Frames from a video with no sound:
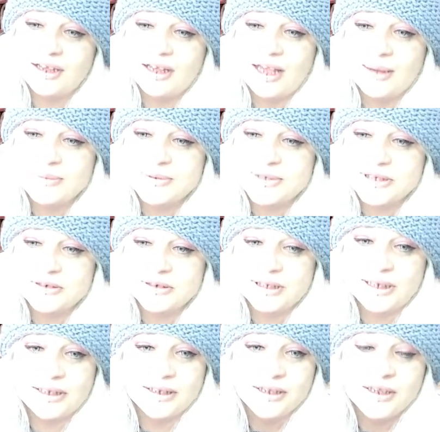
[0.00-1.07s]

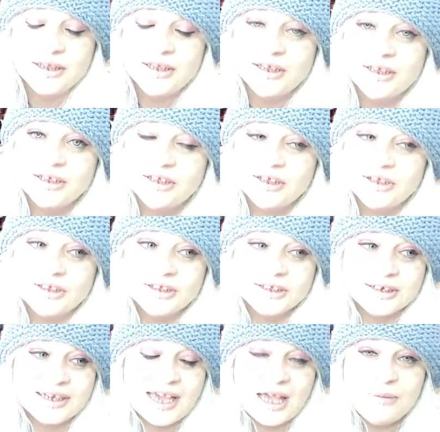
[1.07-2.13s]
Absolutely.
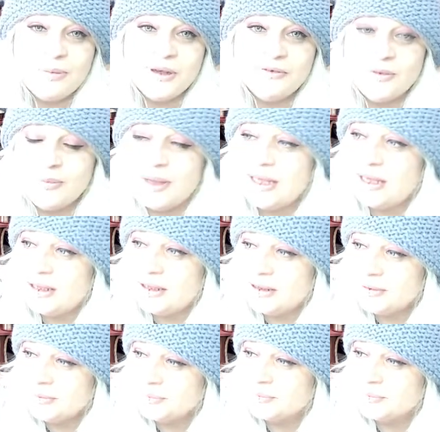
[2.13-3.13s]
Camping for me,